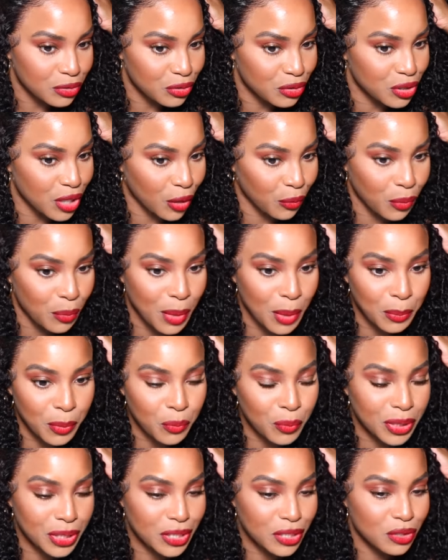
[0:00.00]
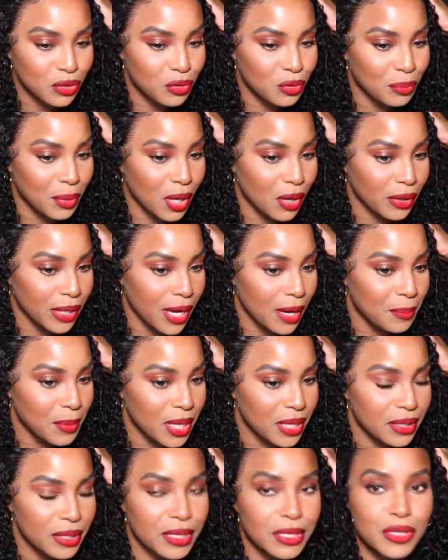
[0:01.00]
Do y'all remember we didn't do the bald cap
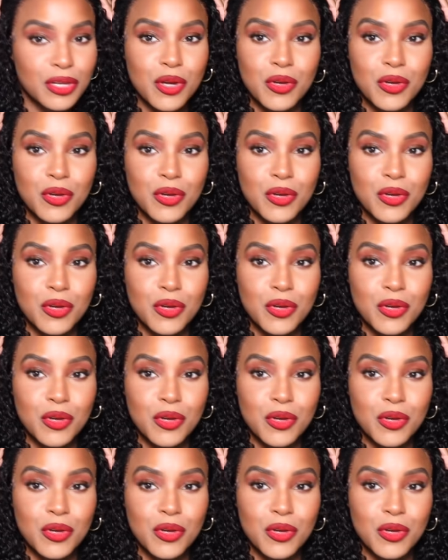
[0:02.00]
method?